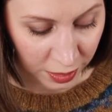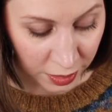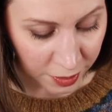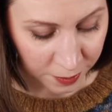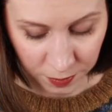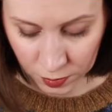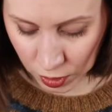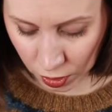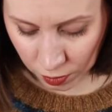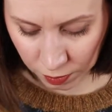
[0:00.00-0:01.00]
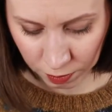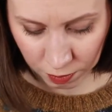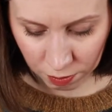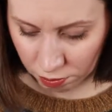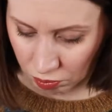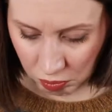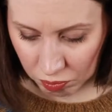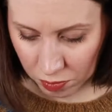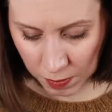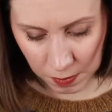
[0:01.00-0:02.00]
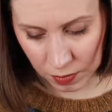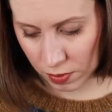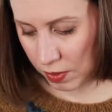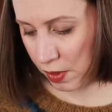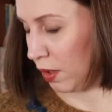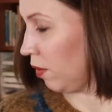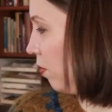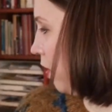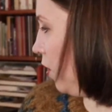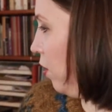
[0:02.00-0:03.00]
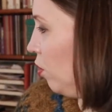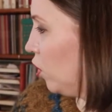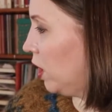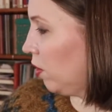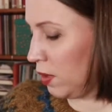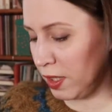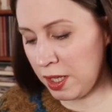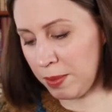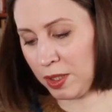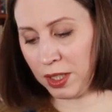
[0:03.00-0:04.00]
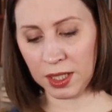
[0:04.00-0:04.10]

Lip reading: yeah, so it's not a huge deal to say about it.